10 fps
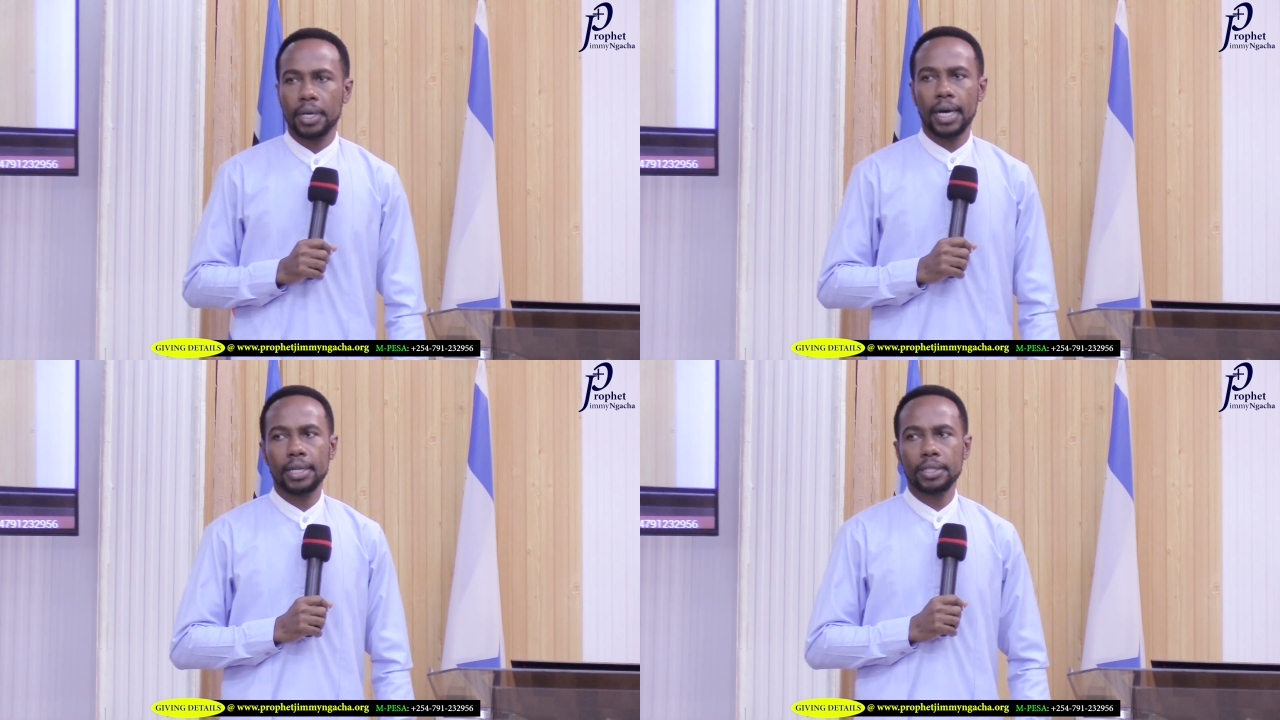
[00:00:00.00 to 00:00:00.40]

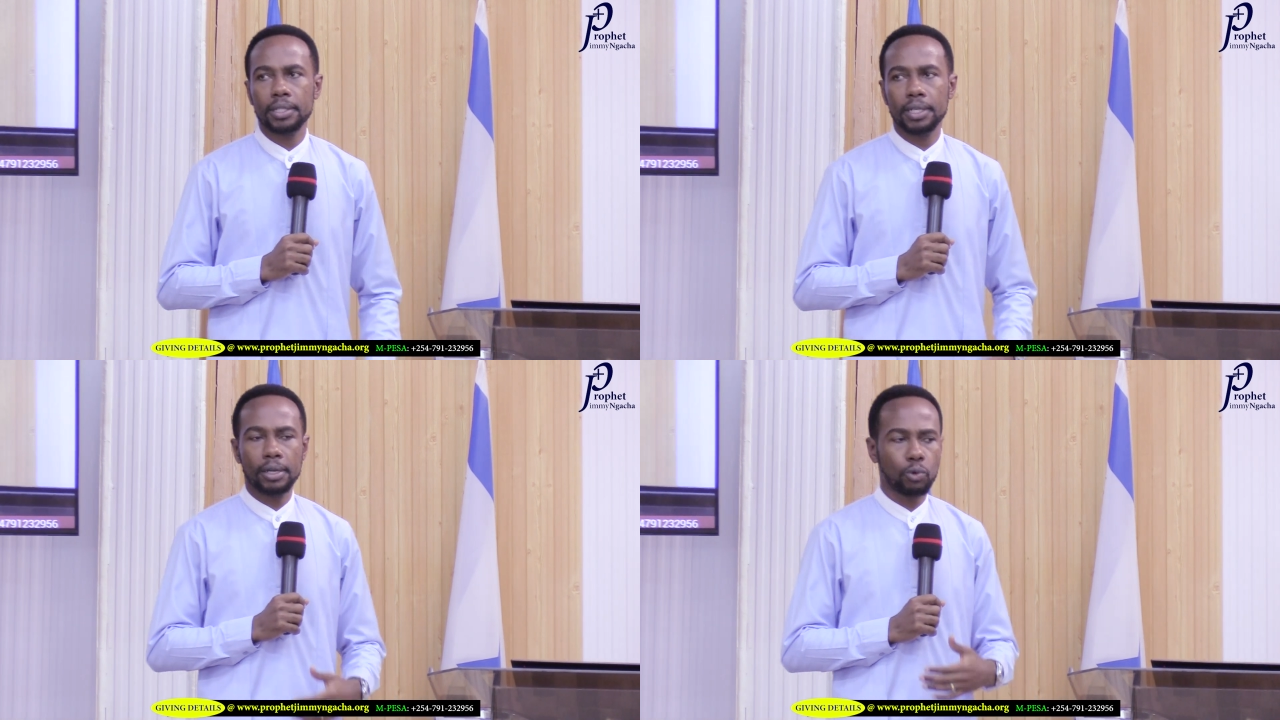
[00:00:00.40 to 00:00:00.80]

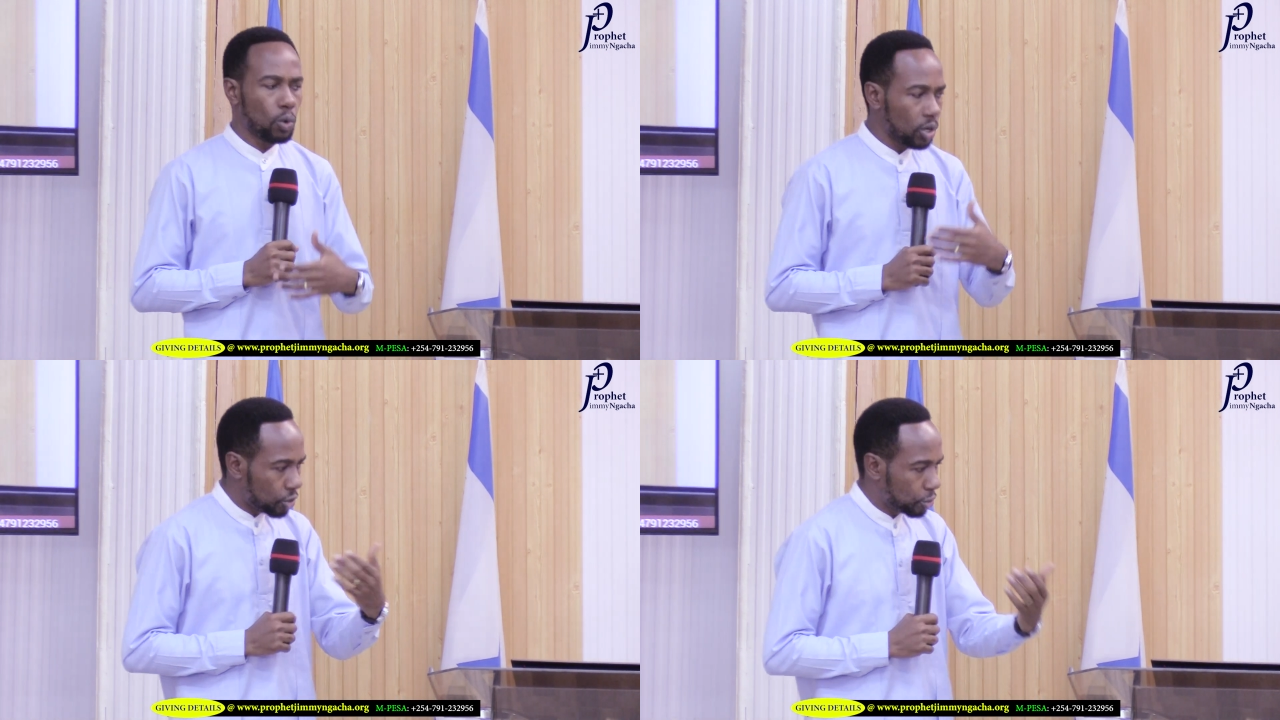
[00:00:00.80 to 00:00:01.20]
and we
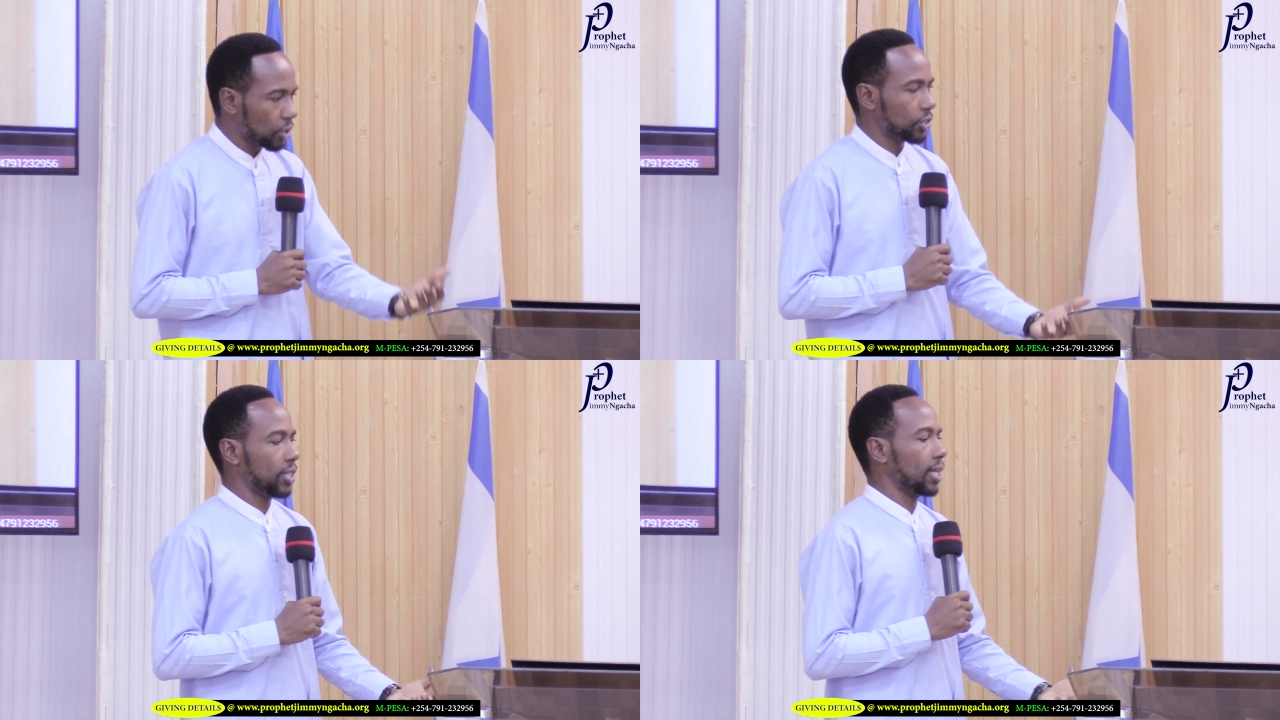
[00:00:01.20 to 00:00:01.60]
were
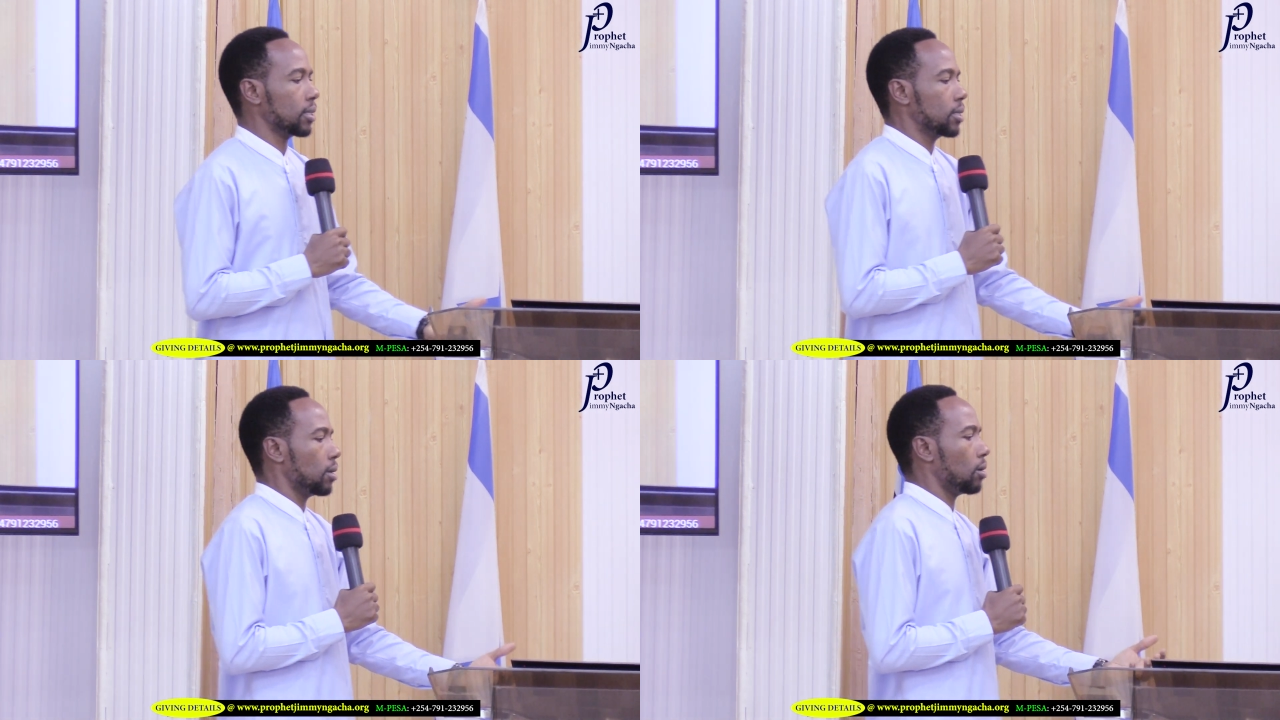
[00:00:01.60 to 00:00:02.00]

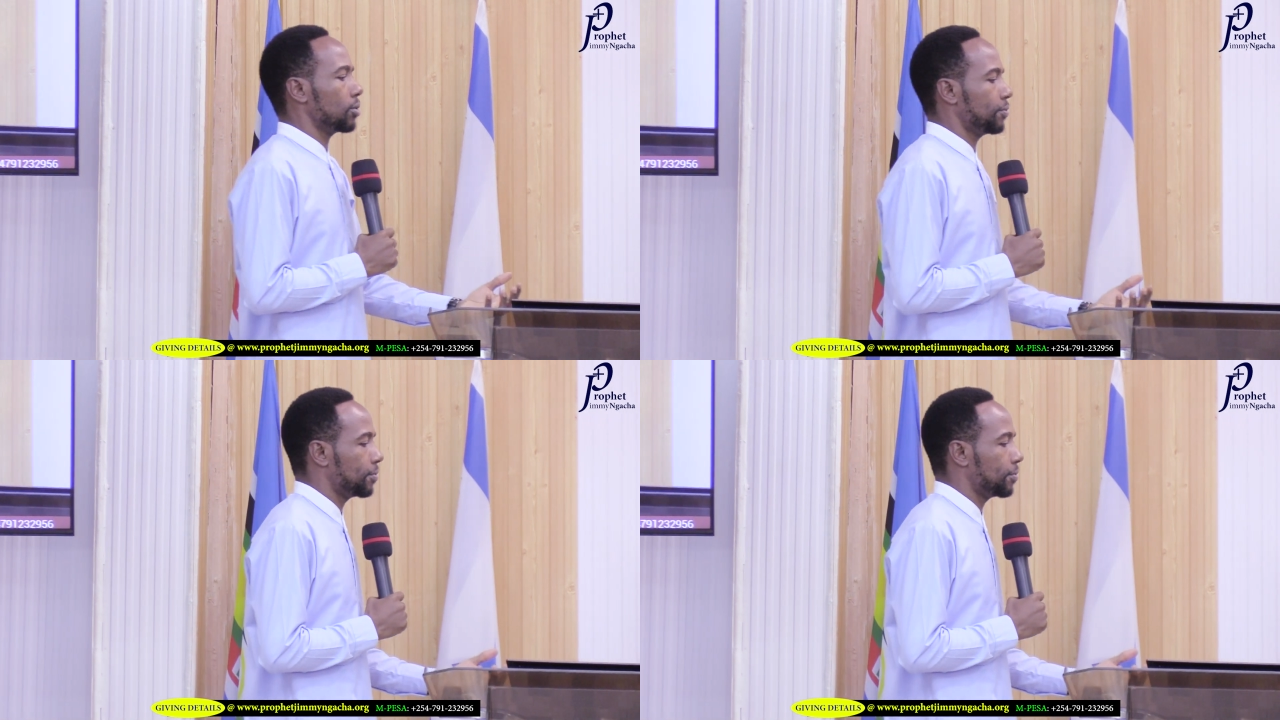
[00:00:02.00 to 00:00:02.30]
trusting God